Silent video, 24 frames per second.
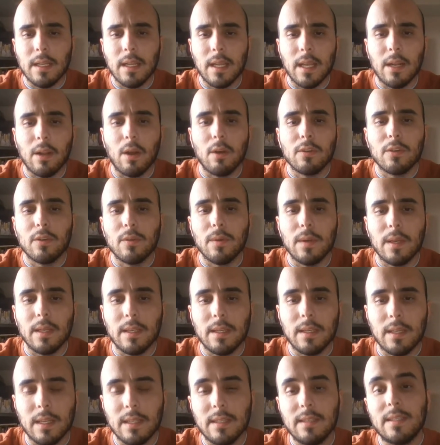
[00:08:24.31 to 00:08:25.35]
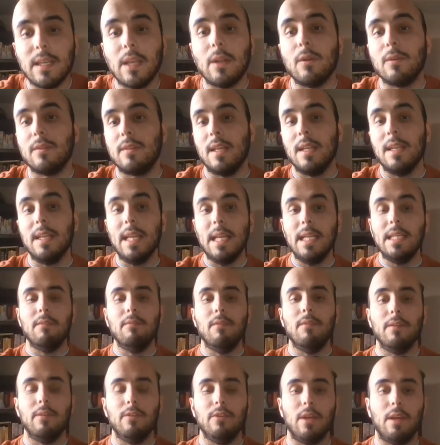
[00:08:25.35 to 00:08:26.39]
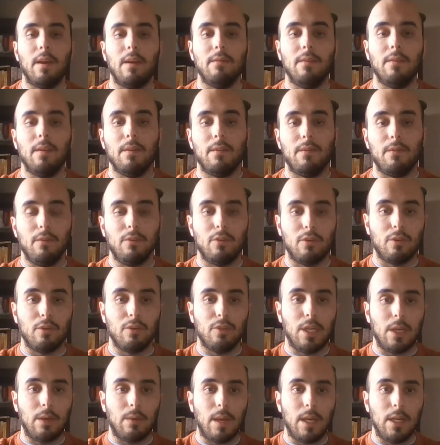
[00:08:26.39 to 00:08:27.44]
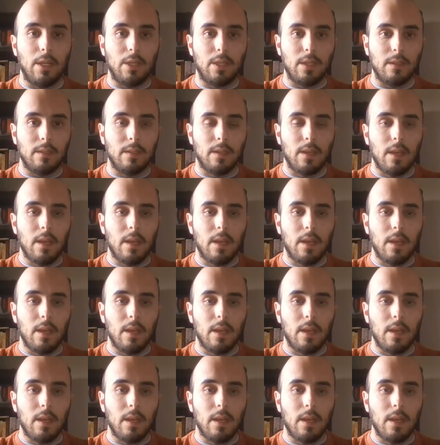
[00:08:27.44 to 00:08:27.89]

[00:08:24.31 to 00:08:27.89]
it also considers the needs of the future generations.